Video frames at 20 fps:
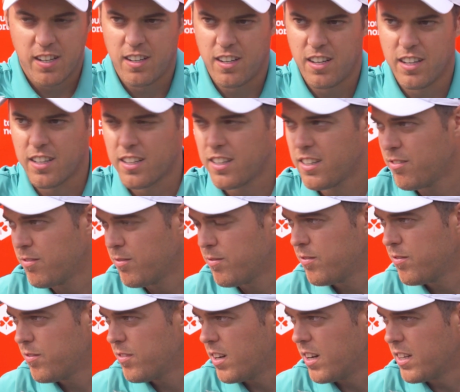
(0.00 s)
like,
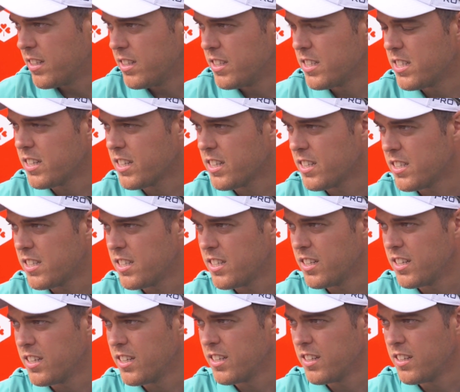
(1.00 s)
at least I can
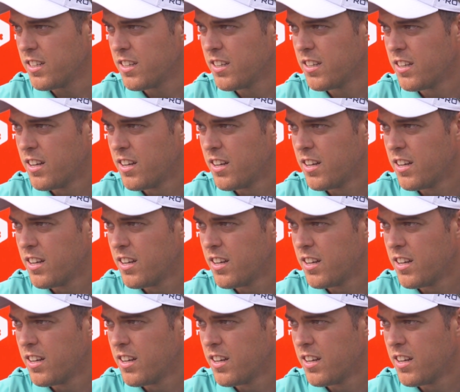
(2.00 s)
say,